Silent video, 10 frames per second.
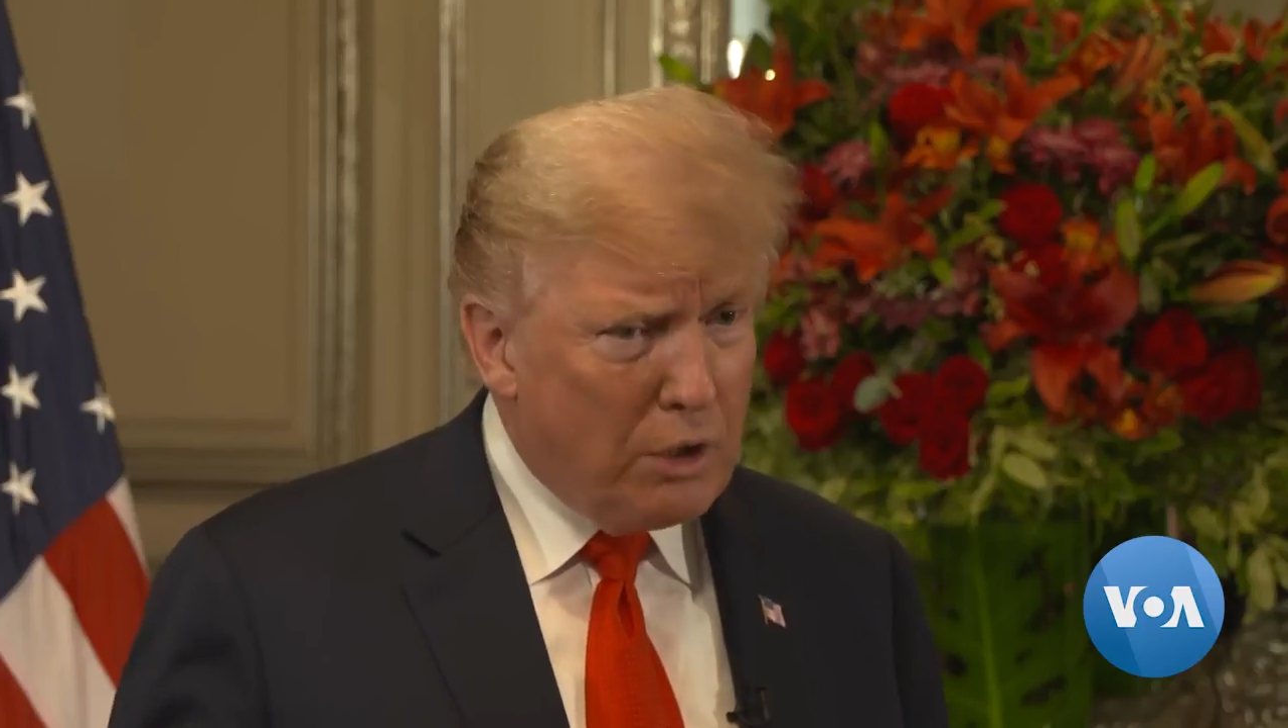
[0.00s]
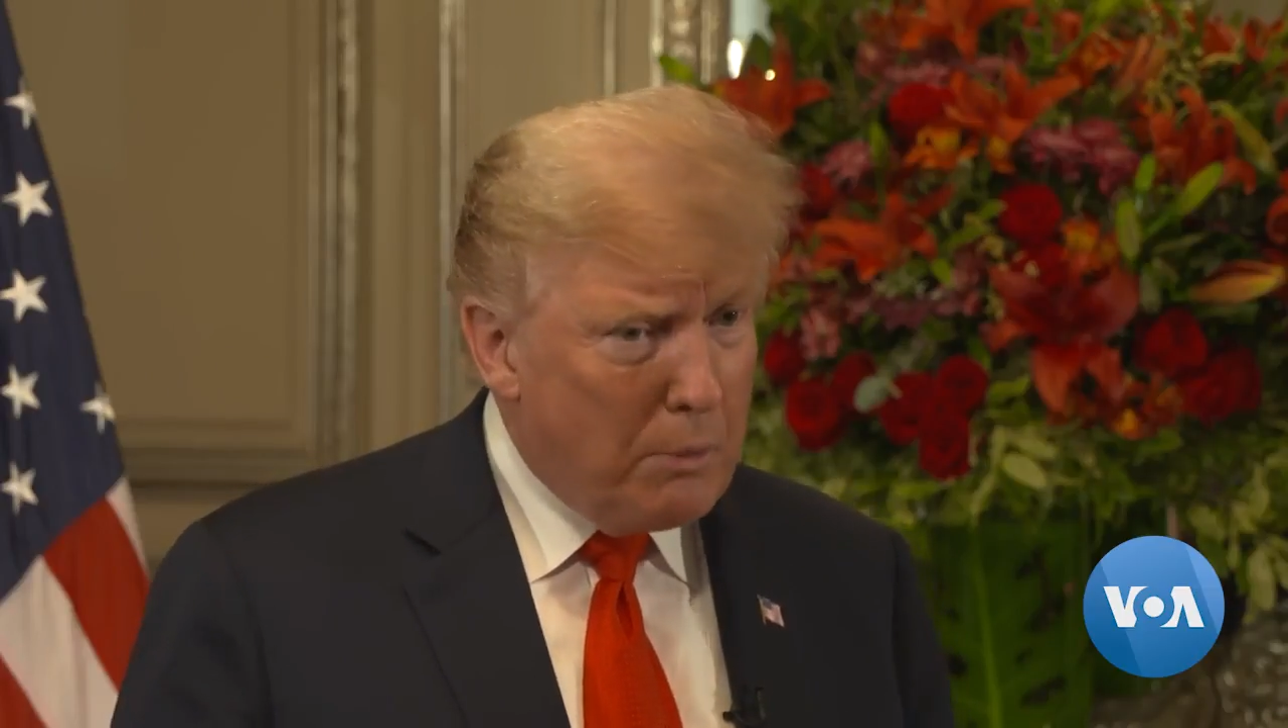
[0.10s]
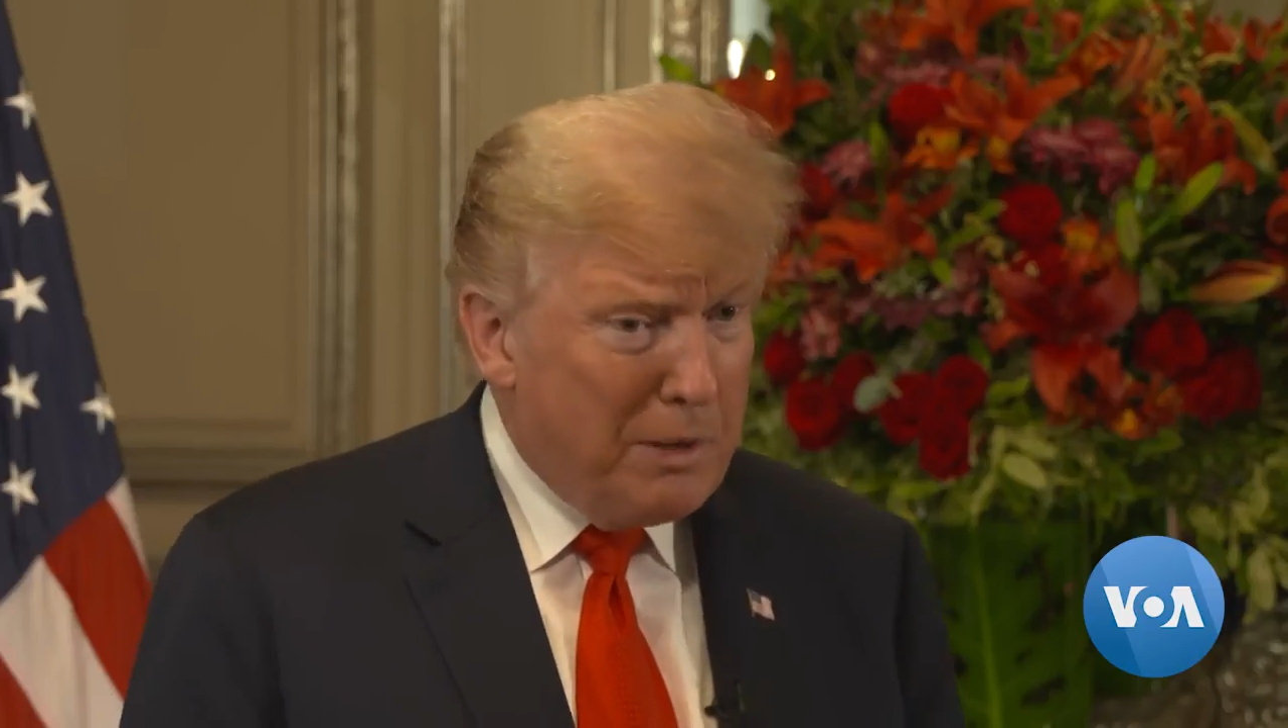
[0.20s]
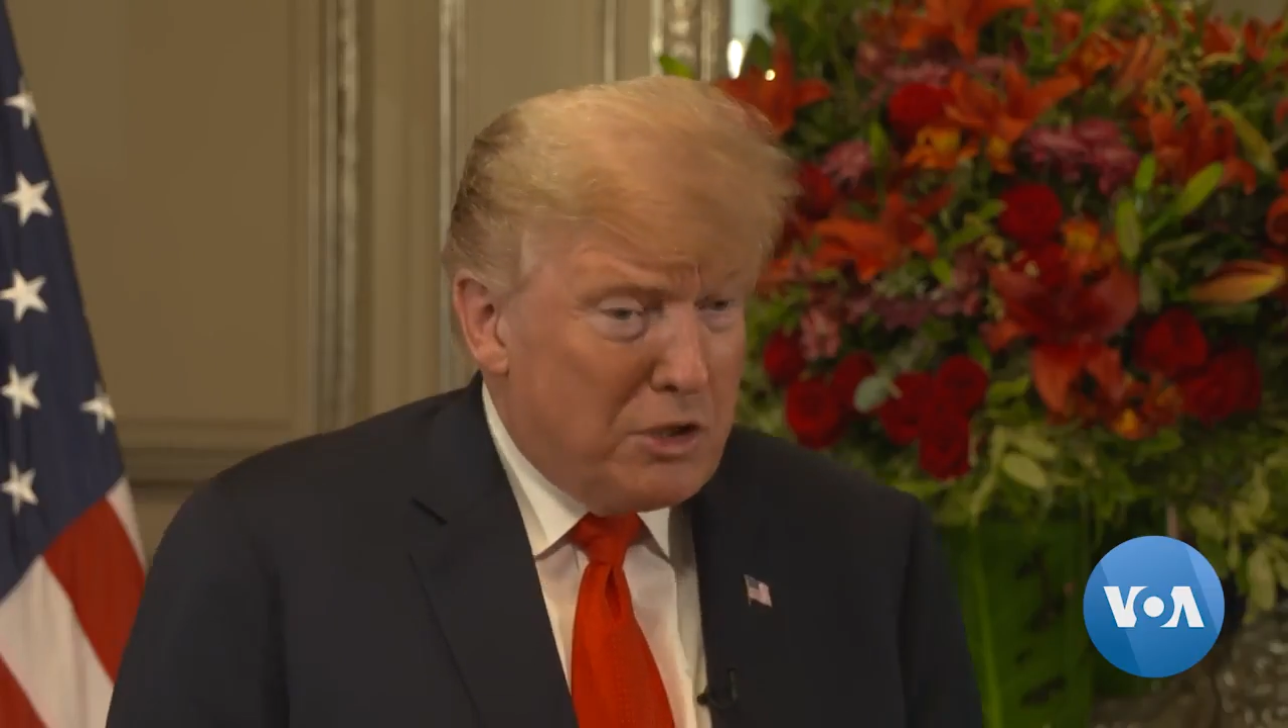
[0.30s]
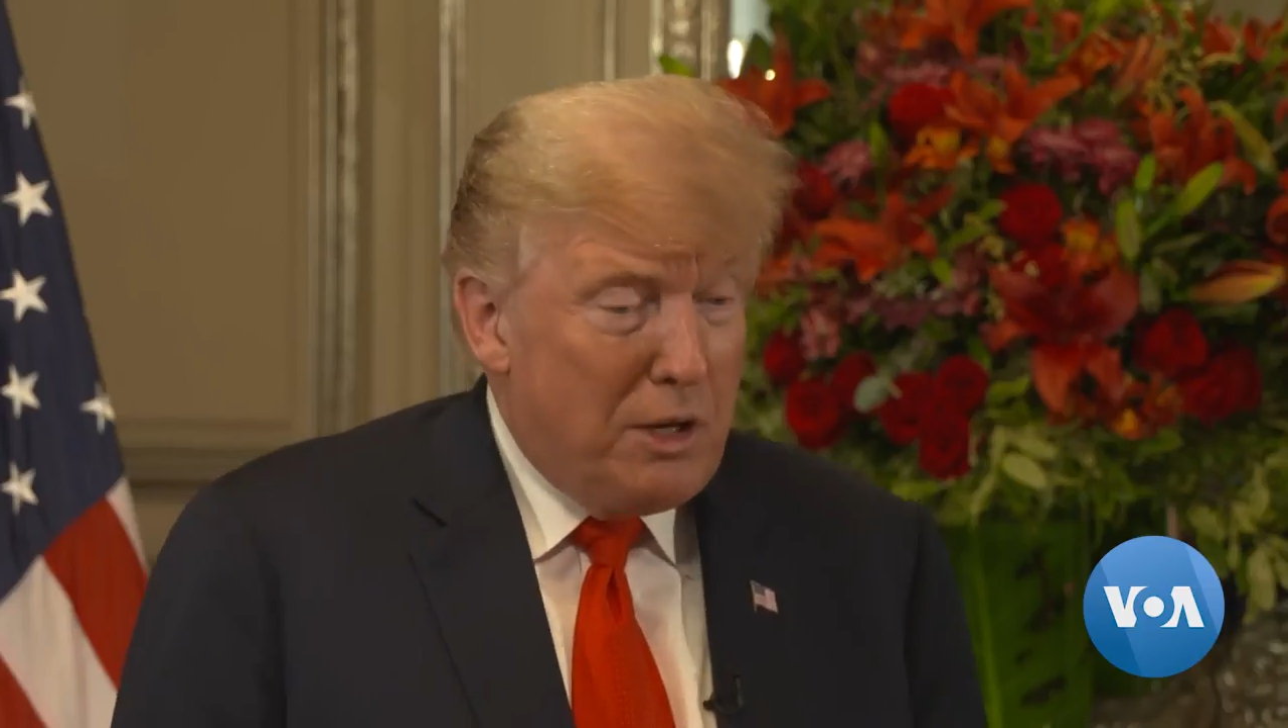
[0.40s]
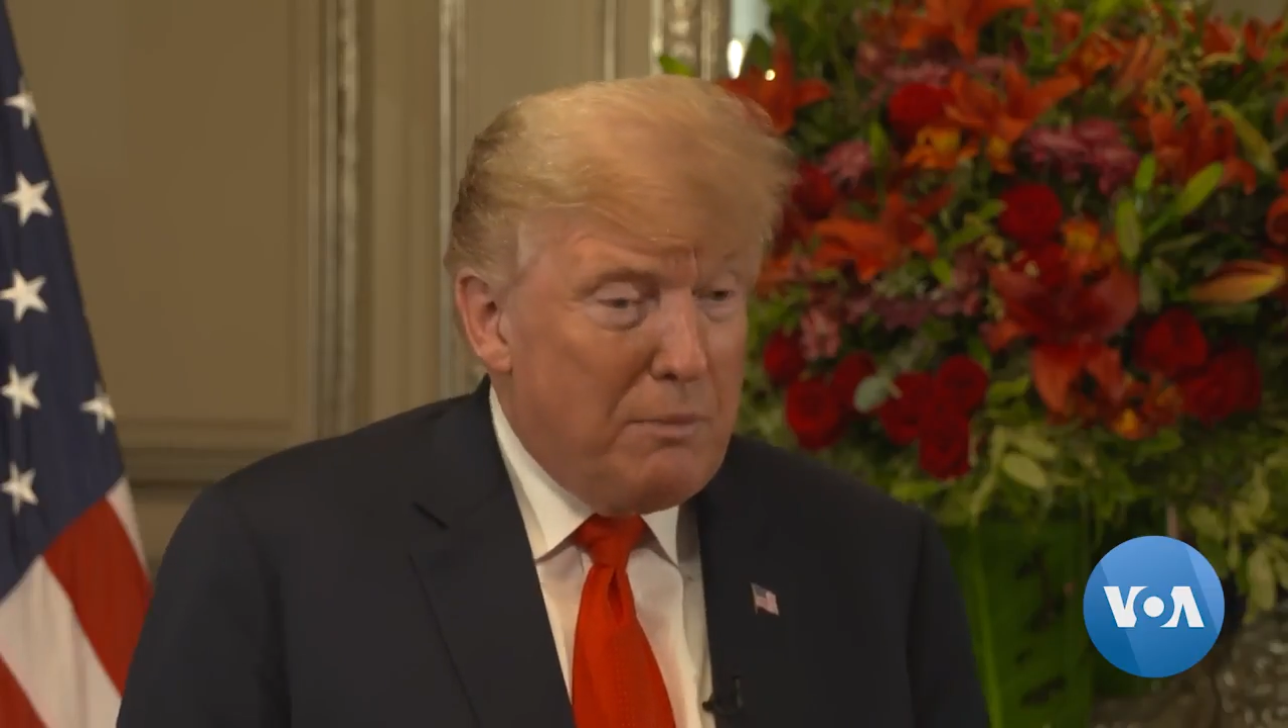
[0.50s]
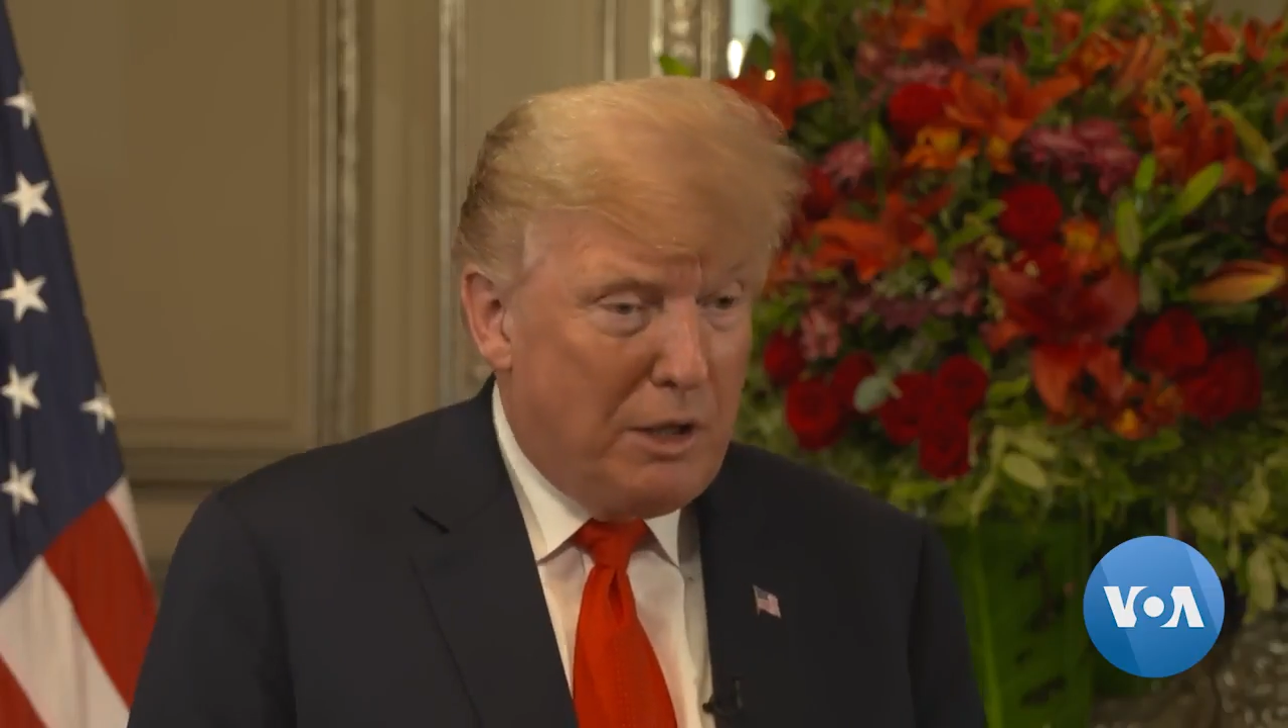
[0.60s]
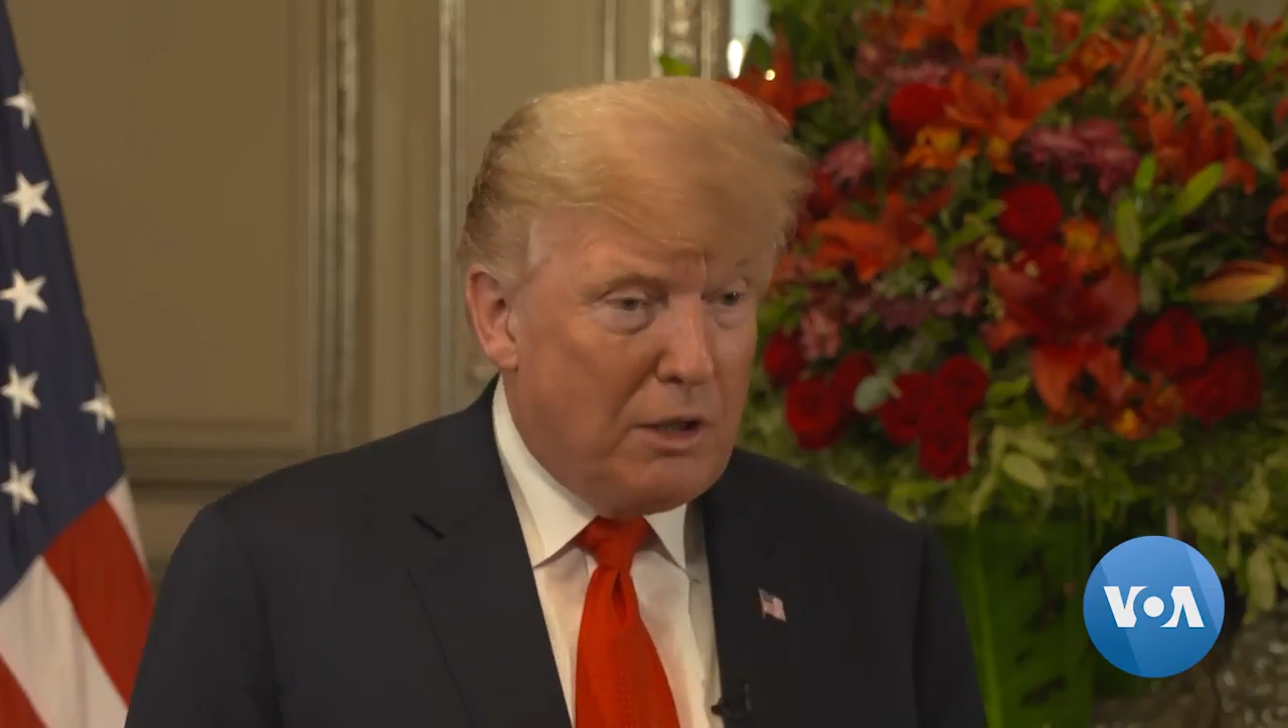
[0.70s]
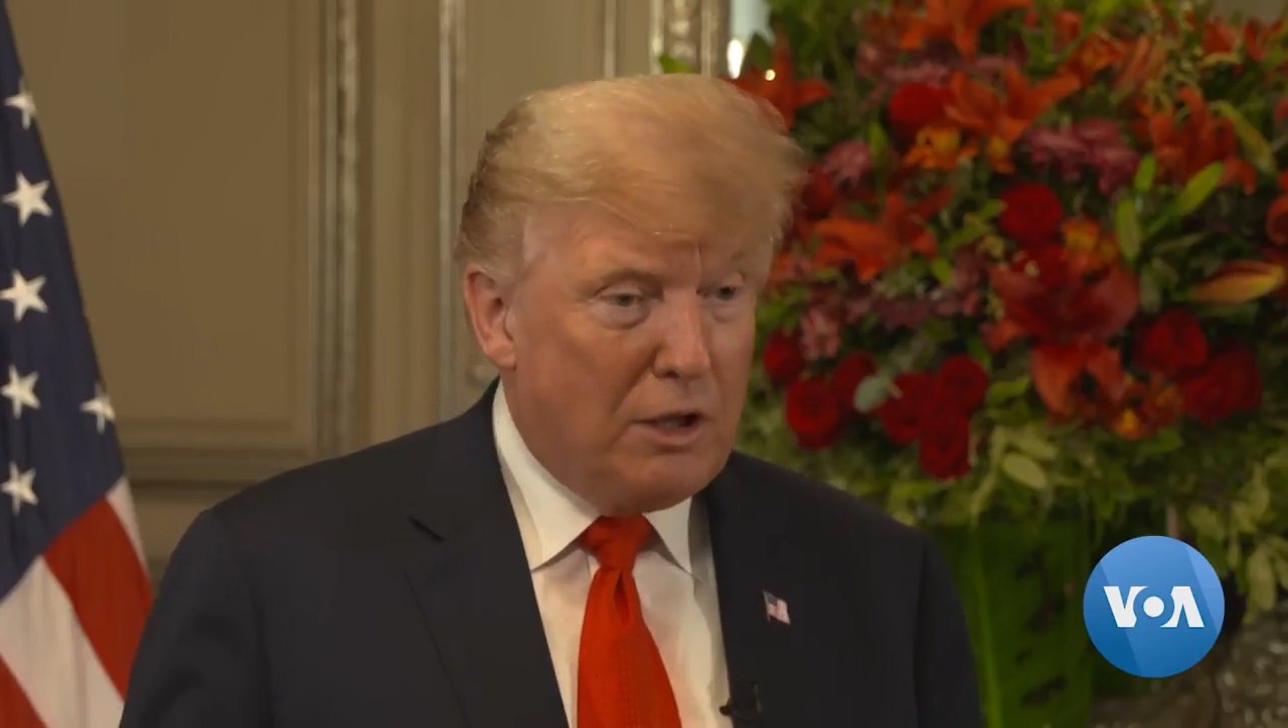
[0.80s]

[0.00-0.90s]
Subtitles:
The best, I mean,